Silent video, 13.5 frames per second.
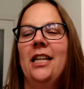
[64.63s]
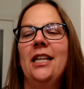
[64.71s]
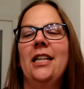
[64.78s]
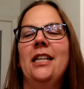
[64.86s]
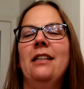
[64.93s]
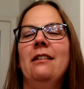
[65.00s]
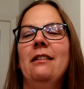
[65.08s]

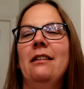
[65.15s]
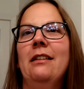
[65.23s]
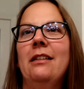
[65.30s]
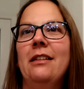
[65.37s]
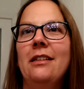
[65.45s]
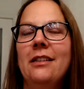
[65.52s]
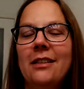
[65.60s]

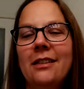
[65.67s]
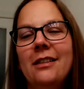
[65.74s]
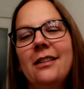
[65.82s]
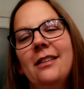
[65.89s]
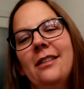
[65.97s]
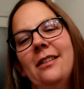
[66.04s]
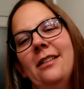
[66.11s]

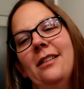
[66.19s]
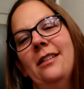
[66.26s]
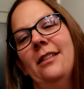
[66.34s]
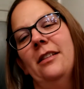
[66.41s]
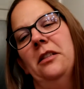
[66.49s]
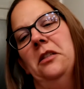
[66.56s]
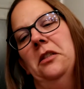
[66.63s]

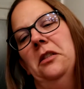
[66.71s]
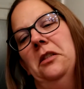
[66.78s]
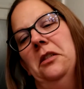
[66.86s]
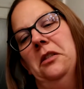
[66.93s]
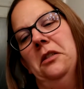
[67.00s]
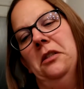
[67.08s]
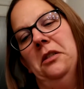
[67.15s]

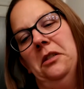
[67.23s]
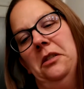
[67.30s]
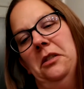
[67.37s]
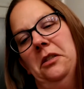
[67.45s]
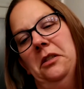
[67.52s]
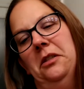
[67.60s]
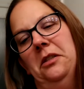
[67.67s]

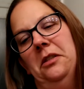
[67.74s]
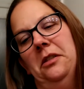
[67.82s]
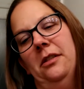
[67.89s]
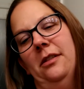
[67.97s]
Nobody speaks.